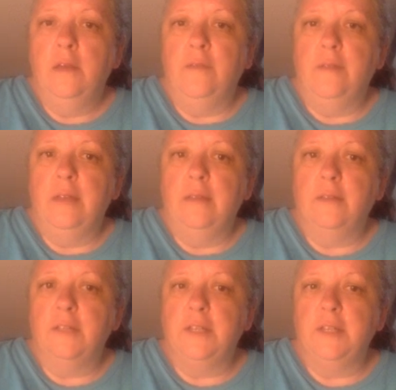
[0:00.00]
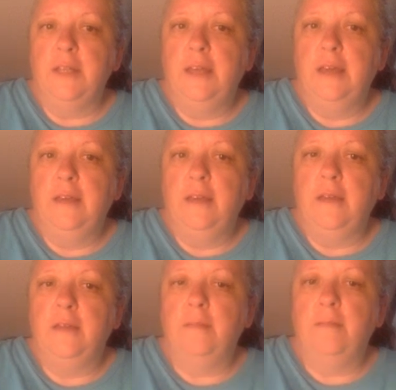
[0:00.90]
of when they looked into that.
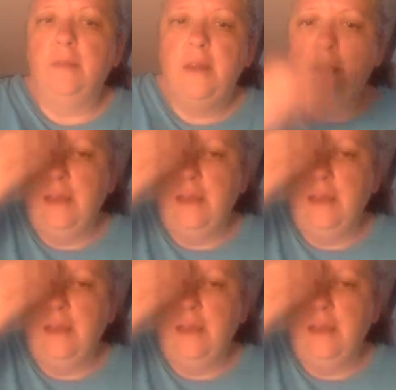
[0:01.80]
But